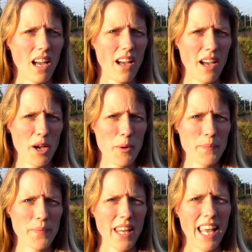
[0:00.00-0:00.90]

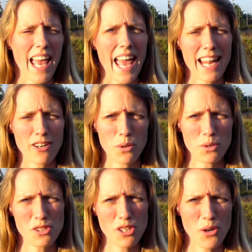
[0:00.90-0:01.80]
And
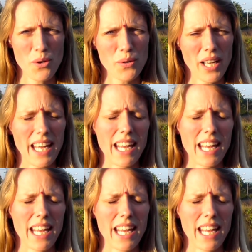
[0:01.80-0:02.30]
also